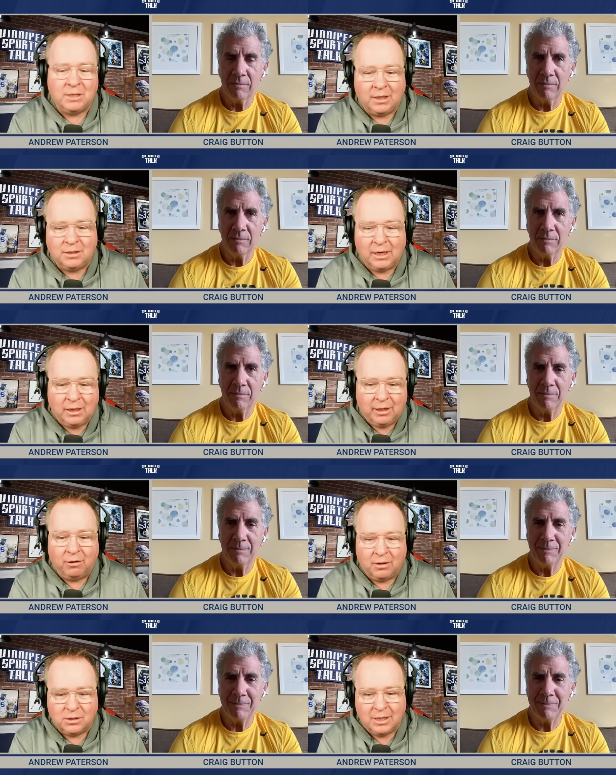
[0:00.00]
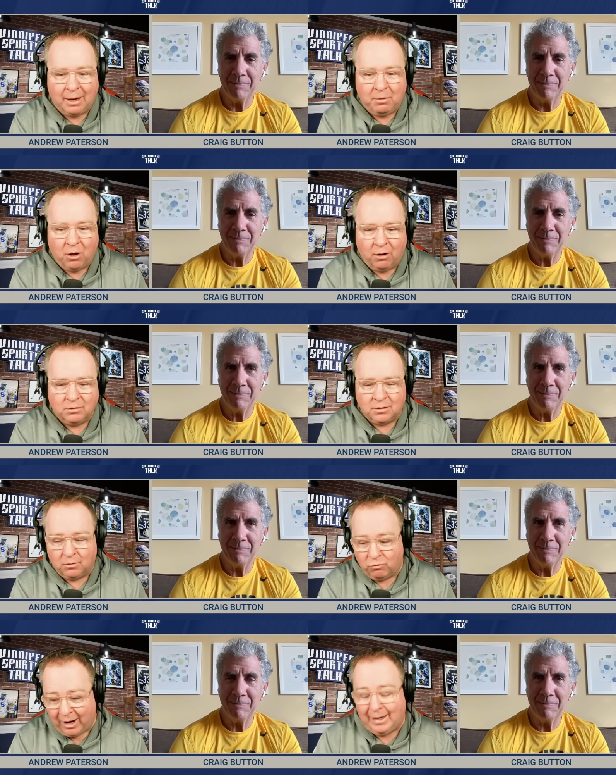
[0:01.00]
Speaker 1: was 18, hearing his name called,
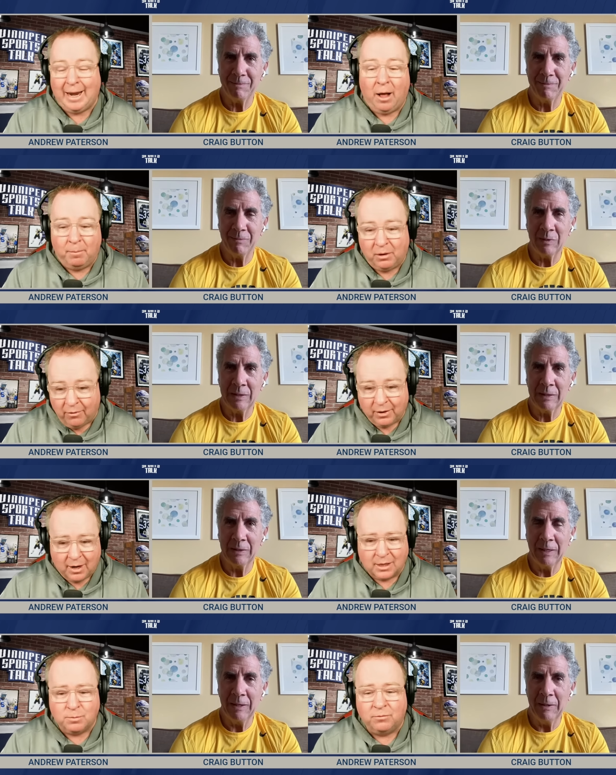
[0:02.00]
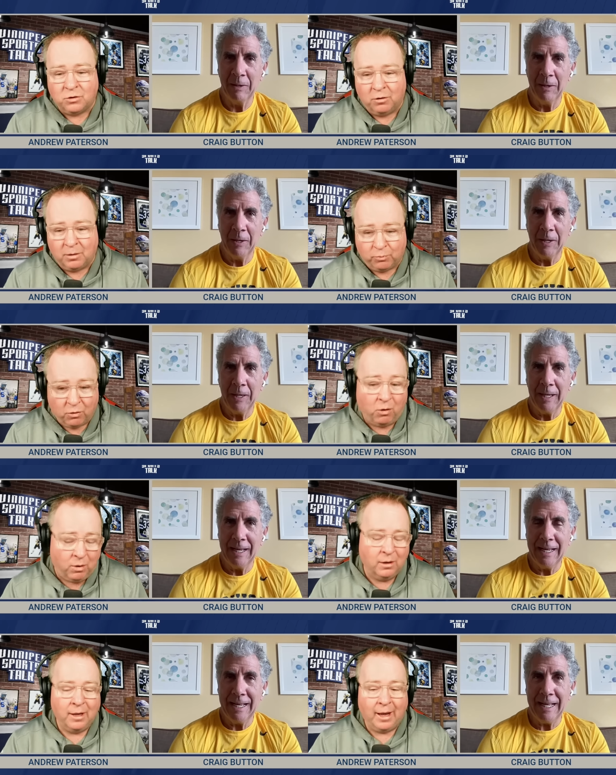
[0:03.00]
to right now being on the cusp of turning
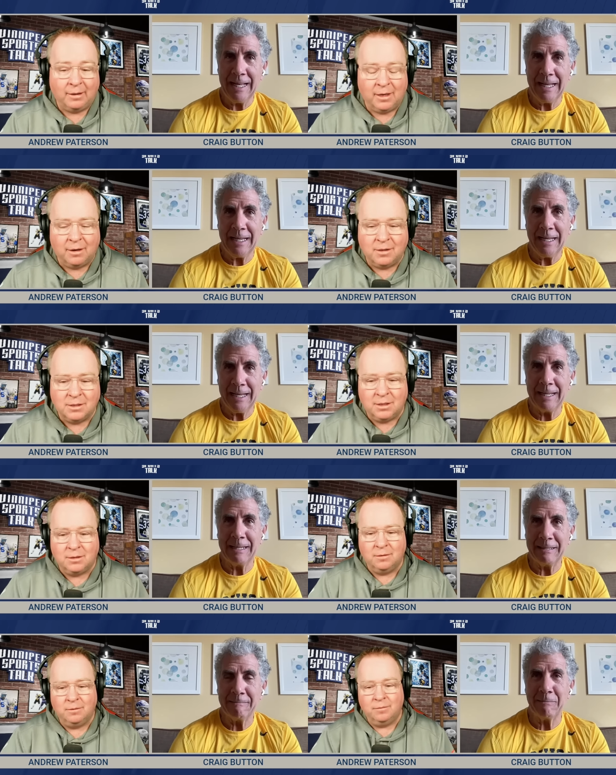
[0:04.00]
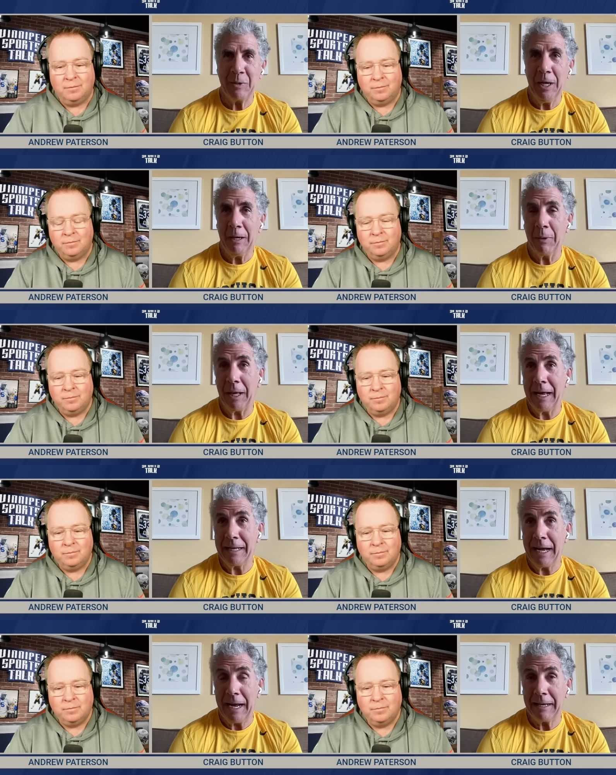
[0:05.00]
pro at the end of the season?
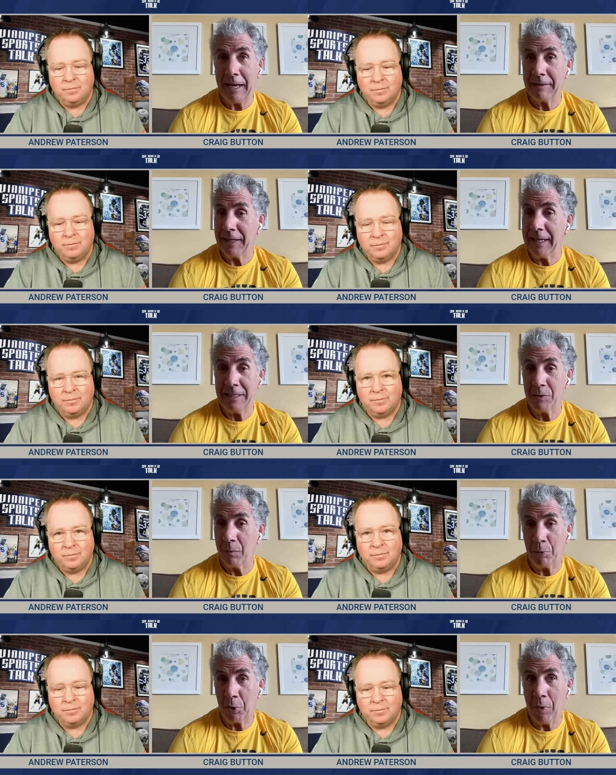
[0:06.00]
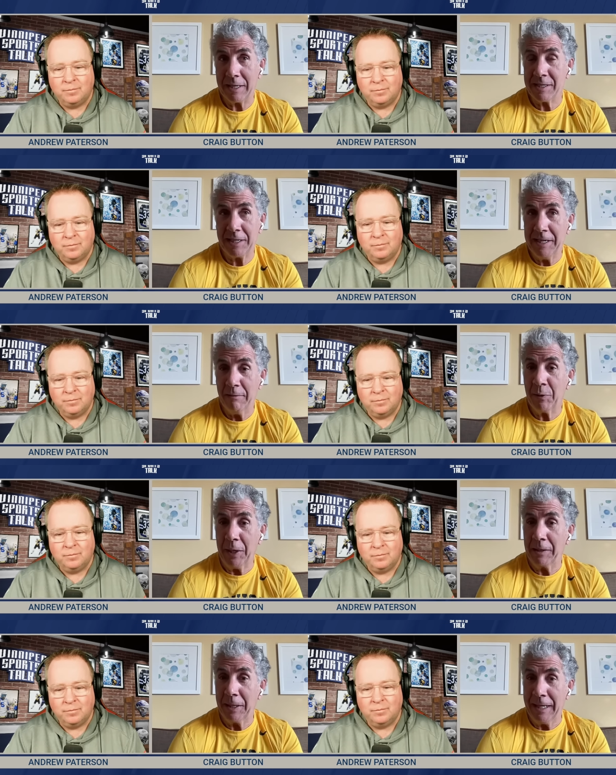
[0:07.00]
Speaker 2: Well, I, I, think he's
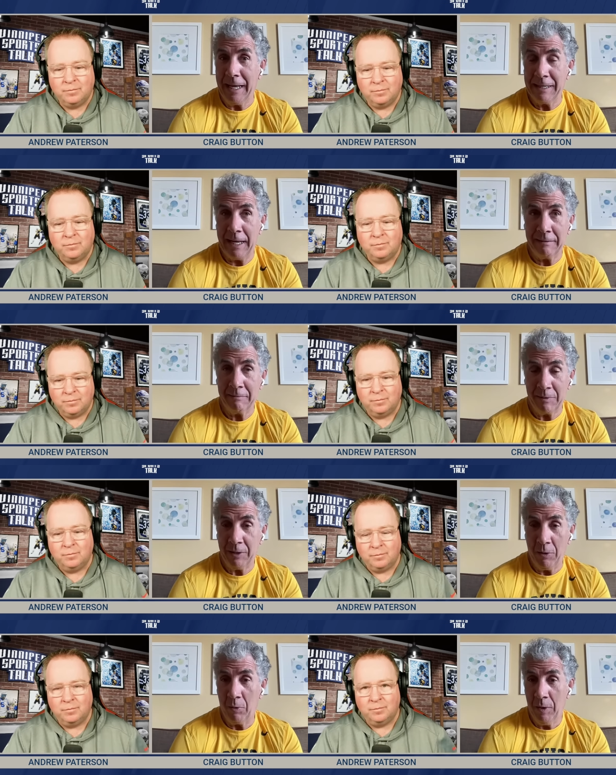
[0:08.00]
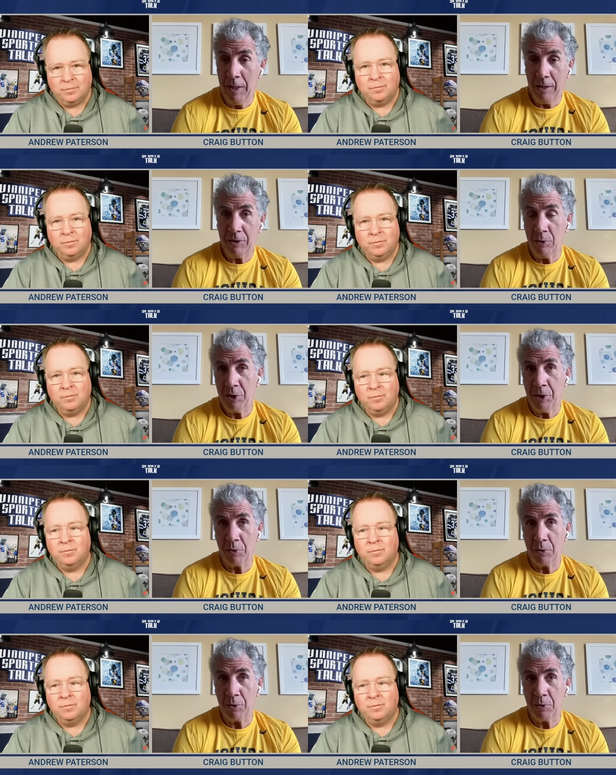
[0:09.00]
progressed significantly, and and you know,